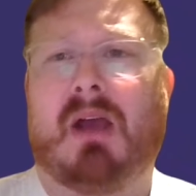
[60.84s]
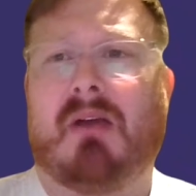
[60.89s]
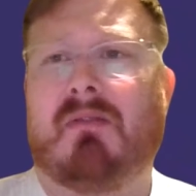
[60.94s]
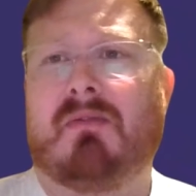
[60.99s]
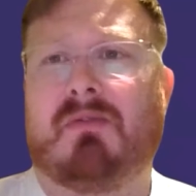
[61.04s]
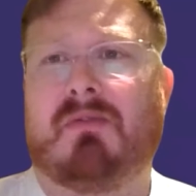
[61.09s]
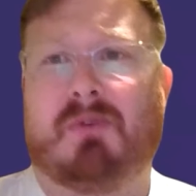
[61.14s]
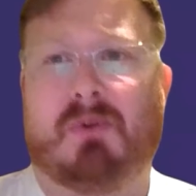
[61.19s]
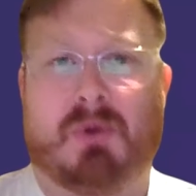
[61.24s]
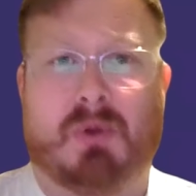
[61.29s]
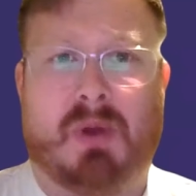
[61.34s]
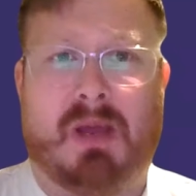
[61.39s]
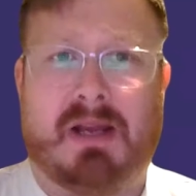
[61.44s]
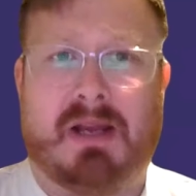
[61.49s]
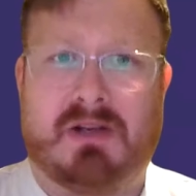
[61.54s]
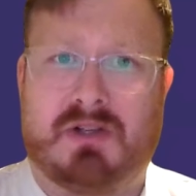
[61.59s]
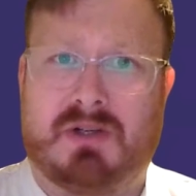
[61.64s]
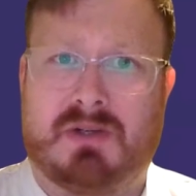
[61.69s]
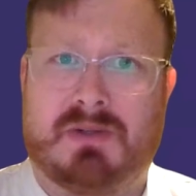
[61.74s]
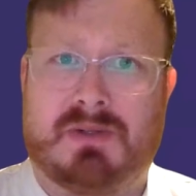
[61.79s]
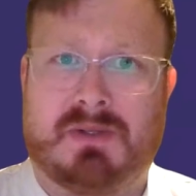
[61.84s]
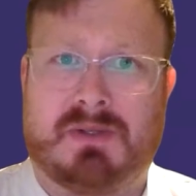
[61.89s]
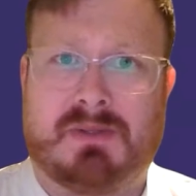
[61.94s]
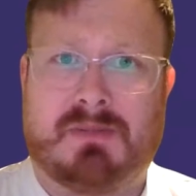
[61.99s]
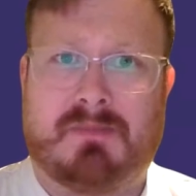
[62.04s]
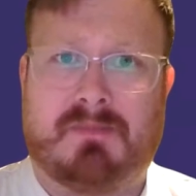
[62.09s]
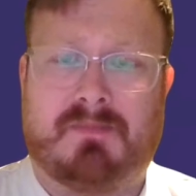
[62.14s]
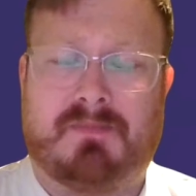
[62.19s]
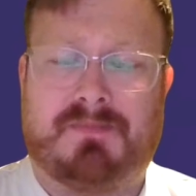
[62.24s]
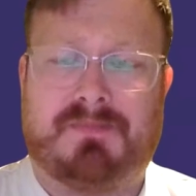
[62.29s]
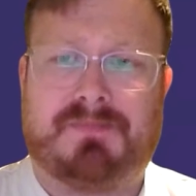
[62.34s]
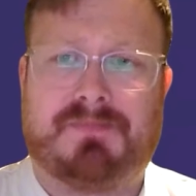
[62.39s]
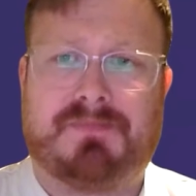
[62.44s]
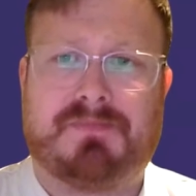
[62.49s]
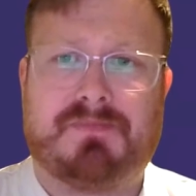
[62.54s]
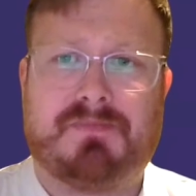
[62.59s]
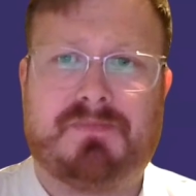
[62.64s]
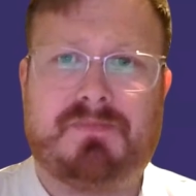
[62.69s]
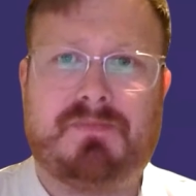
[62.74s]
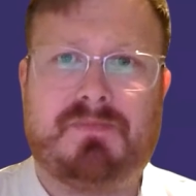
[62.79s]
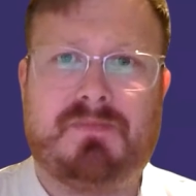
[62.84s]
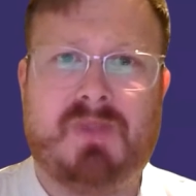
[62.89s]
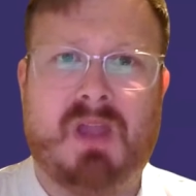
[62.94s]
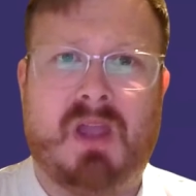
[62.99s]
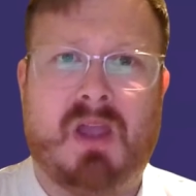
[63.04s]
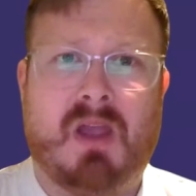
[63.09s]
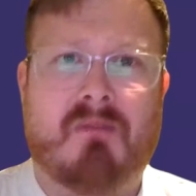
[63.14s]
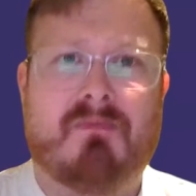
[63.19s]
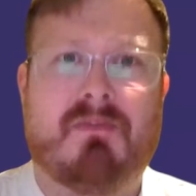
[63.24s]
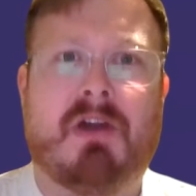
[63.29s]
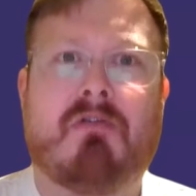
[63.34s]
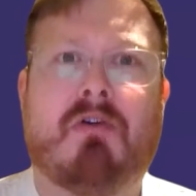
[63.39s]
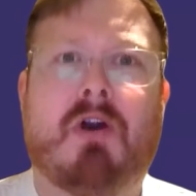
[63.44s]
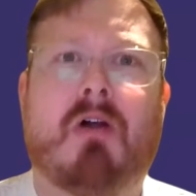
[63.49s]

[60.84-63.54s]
for your end users. There